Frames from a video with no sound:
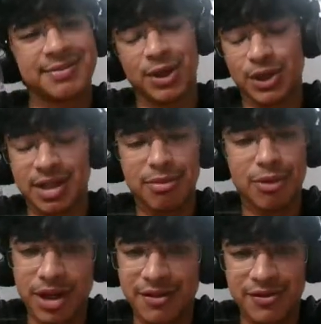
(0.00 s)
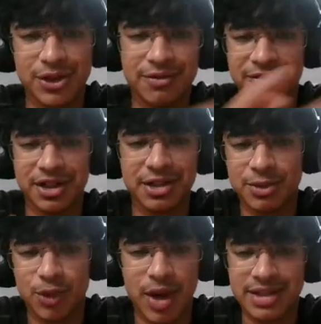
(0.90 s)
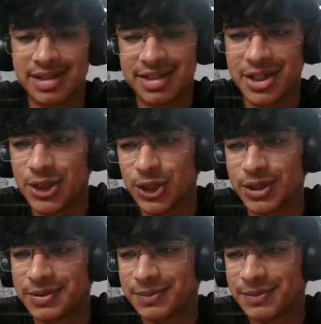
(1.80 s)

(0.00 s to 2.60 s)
because I'm going to give to the person who has the screenshot.